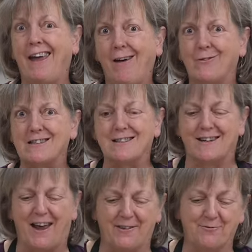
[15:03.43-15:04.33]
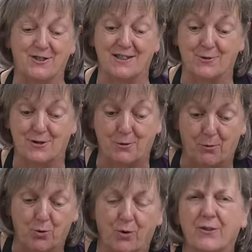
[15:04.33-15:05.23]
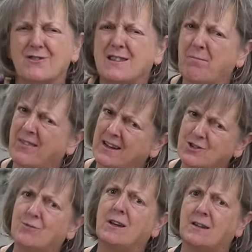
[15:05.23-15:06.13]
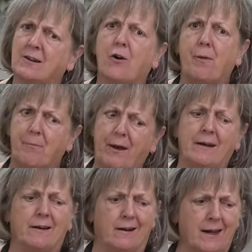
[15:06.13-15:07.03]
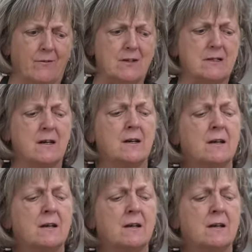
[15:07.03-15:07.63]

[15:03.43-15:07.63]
canvas today, which is super cool. And there's some things you need to know about painting on canvas.